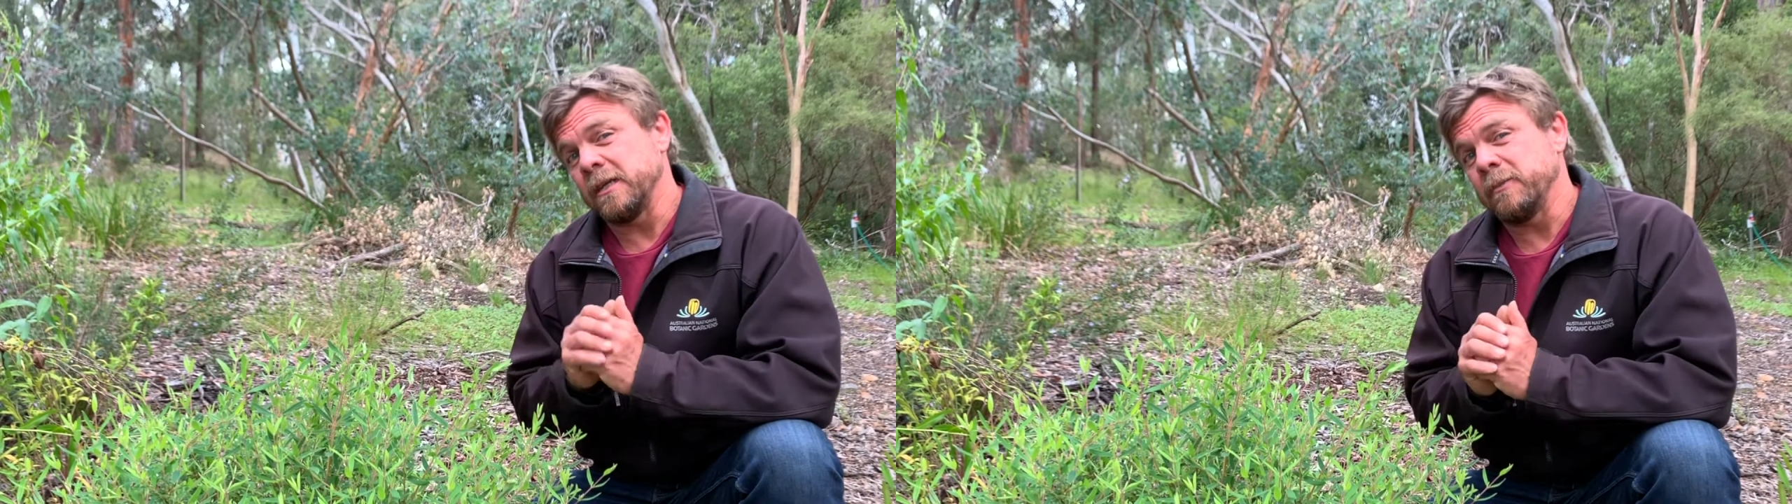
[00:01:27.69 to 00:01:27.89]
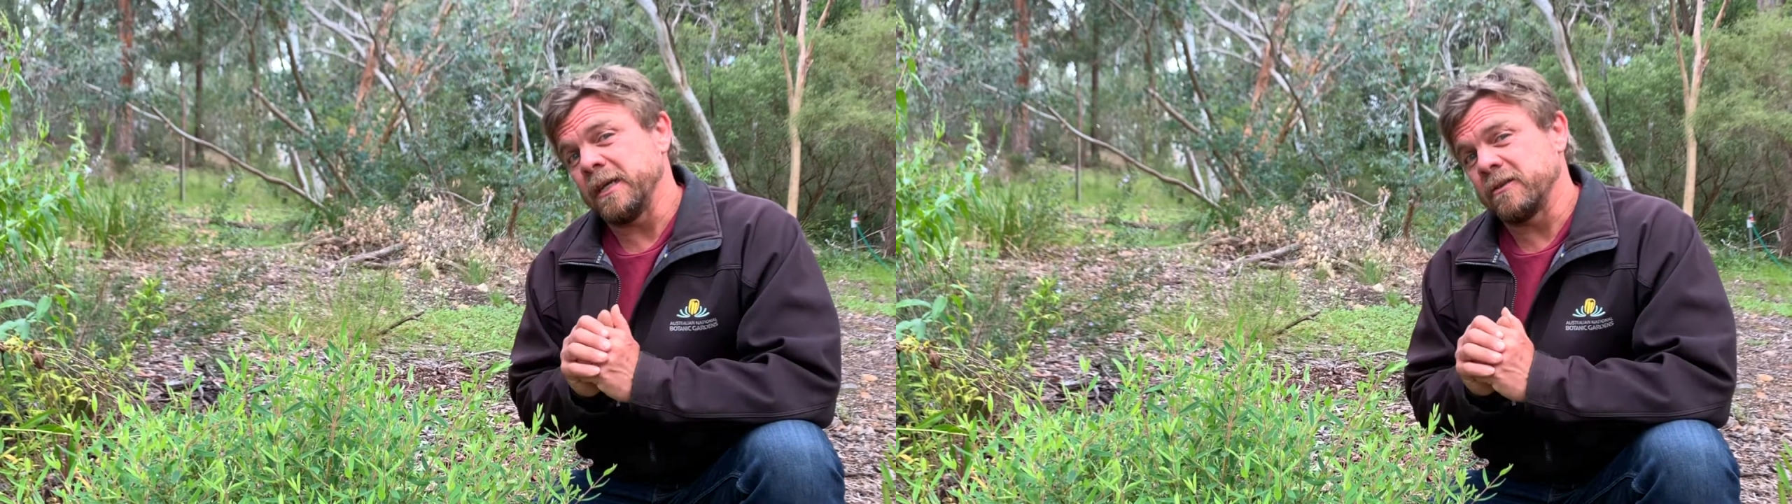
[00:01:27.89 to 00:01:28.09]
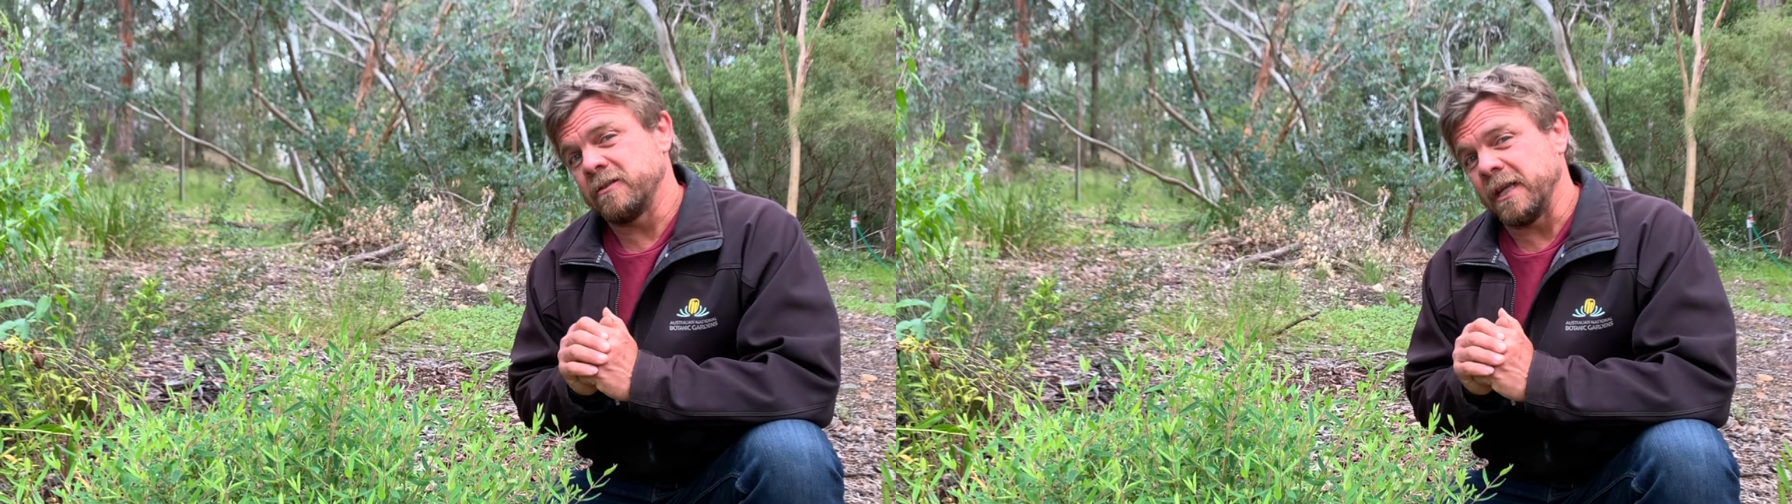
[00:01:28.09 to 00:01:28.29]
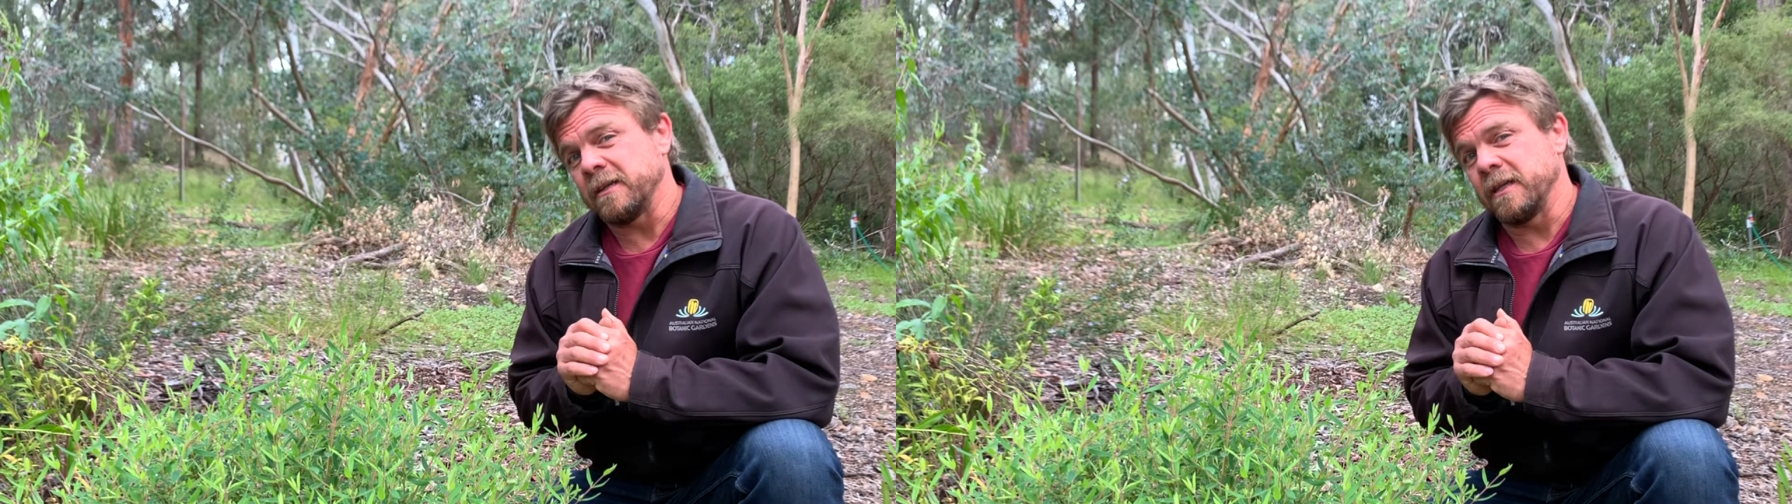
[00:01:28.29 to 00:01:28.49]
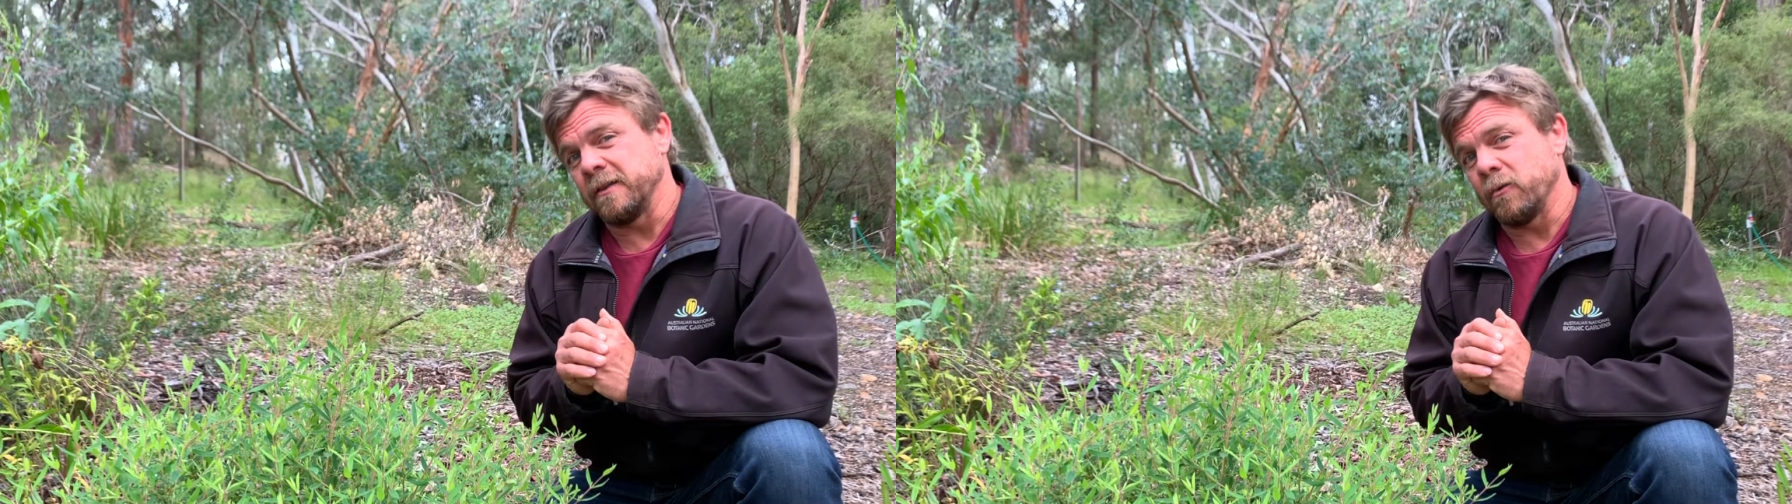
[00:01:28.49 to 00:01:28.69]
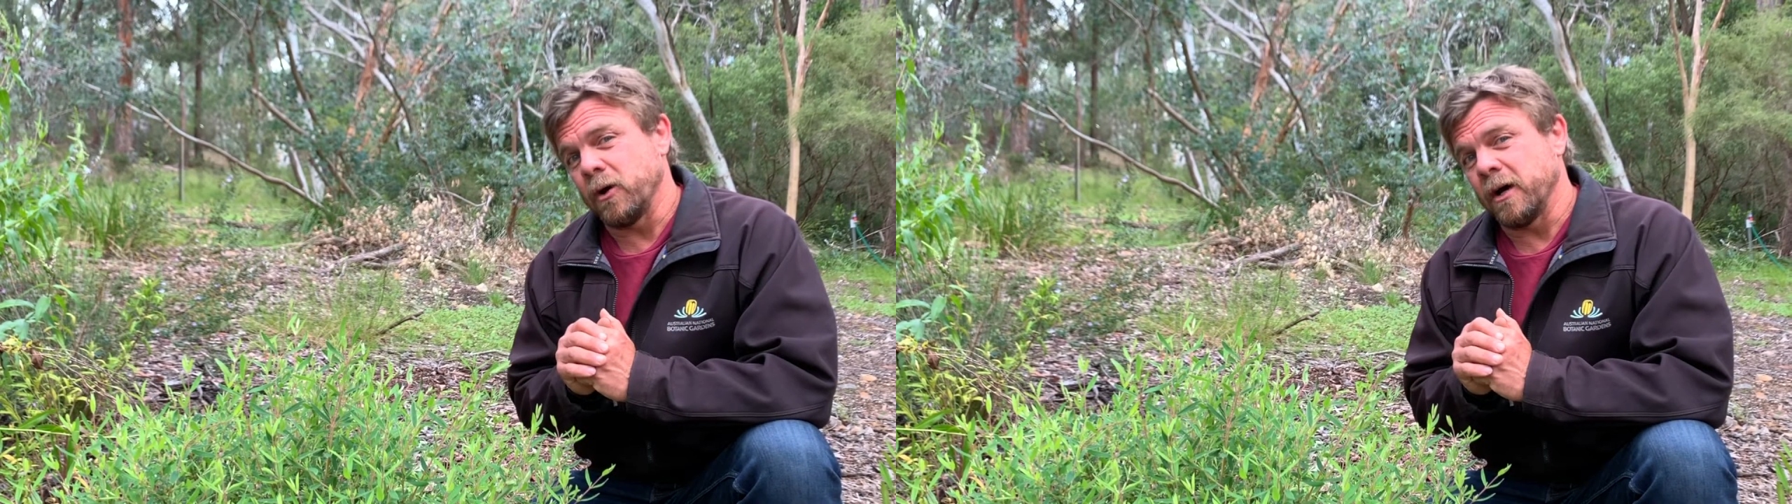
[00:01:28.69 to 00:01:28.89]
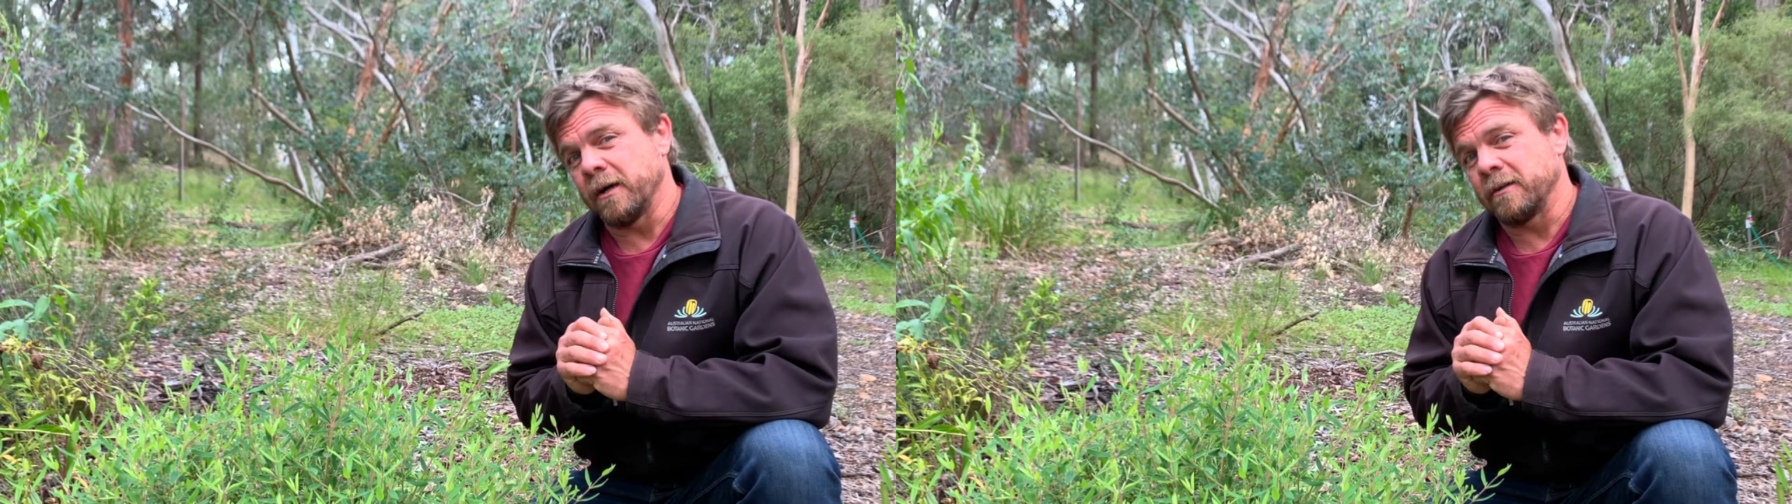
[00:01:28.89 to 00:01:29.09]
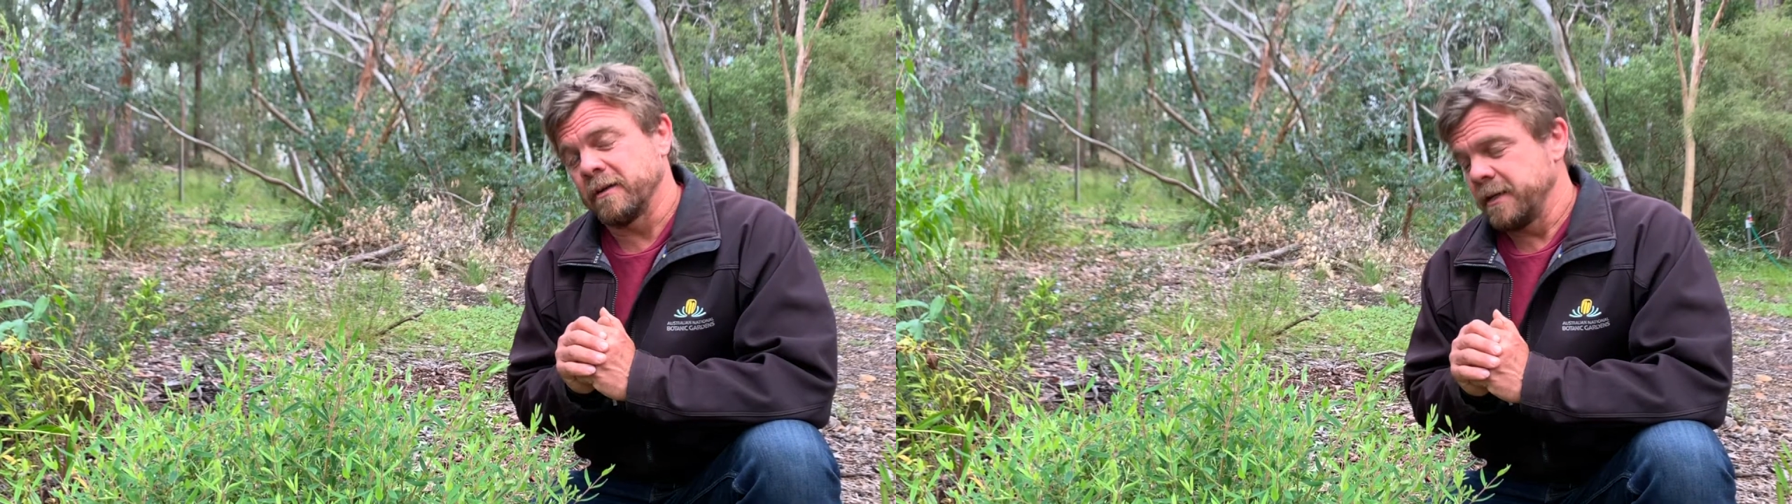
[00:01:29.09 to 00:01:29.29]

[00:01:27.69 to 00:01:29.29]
be extinct in the wild.